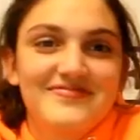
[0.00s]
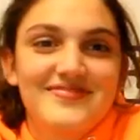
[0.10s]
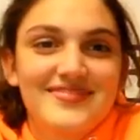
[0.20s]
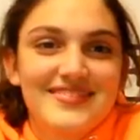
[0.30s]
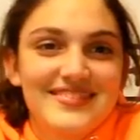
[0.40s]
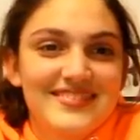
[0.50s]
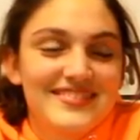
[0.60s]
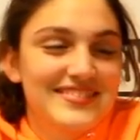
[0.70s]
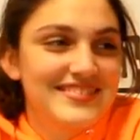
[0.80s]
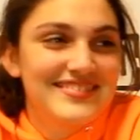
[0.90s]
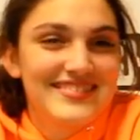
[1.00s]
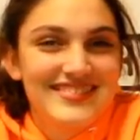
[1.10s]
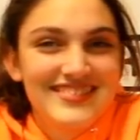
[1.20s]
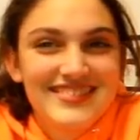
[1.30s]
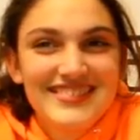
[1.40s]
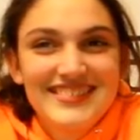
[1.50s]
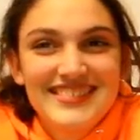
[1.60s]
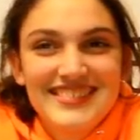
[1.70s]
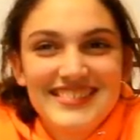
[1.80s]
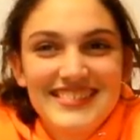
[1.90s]

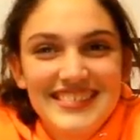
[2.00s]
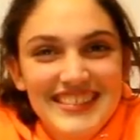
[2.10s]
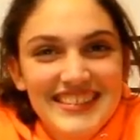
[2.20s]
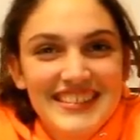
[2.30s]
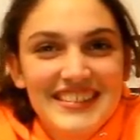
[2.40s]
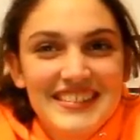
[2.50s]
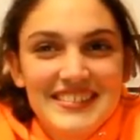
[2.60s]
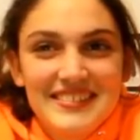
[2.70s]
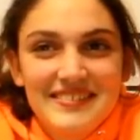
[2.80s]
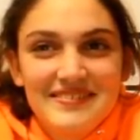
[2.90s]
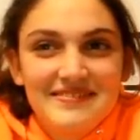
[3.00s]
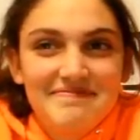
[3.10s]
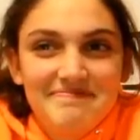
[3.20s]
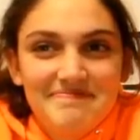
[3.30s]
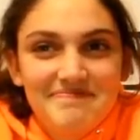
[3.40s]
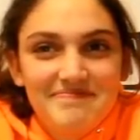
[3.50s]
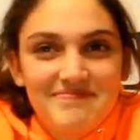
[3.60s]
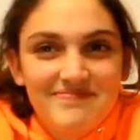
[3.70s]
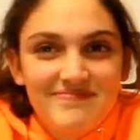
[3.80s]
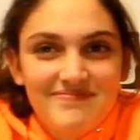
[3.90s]

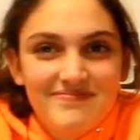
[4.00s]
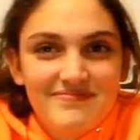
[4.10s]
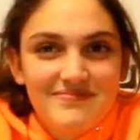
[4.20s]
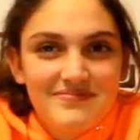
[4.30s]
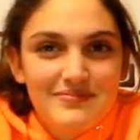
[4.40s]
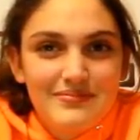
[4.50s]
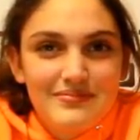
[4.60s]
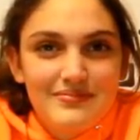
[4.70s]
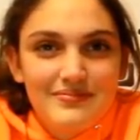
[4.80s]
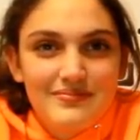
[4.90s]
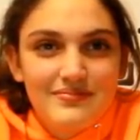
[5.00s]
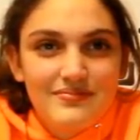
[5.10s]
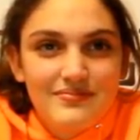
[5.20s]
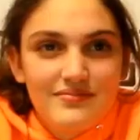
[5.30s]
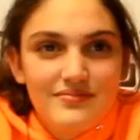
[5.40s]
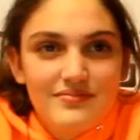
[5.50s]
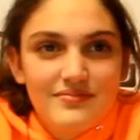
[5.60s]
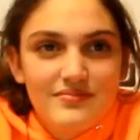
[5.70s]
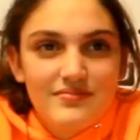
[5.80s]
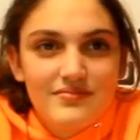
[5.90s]

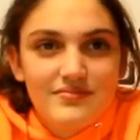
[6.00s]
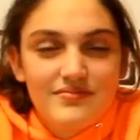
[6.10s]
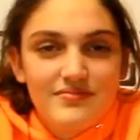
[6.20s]
(not speaking)